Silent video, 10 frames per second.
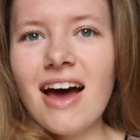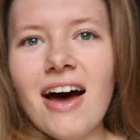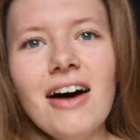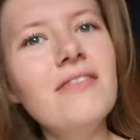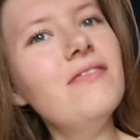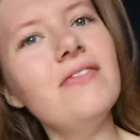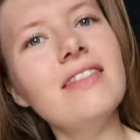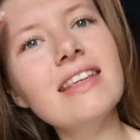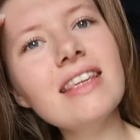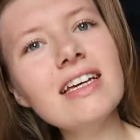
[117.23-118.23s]

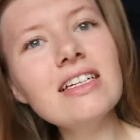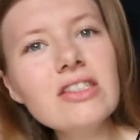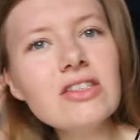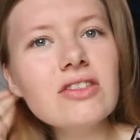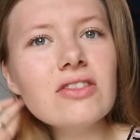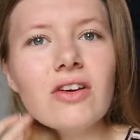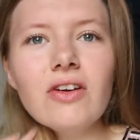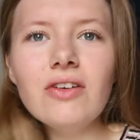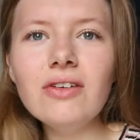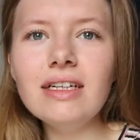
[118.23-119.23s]
So
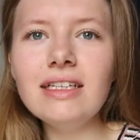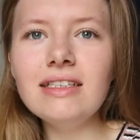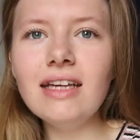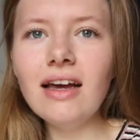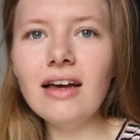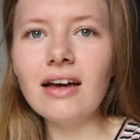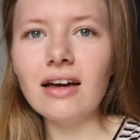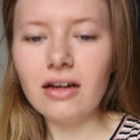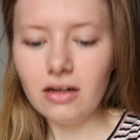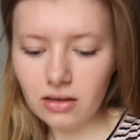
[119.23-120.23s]

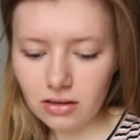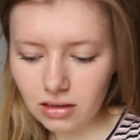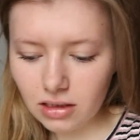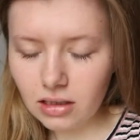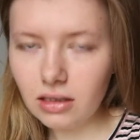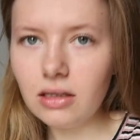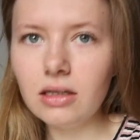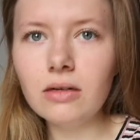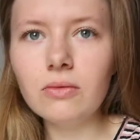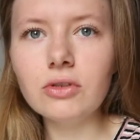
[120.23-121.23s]
yeah, I
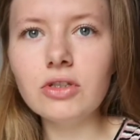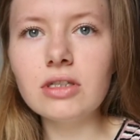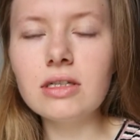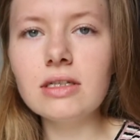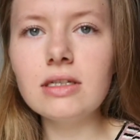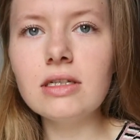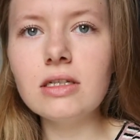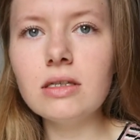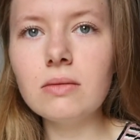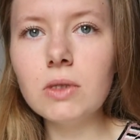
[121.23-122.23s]
was just listening
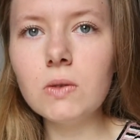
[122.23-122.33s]
to some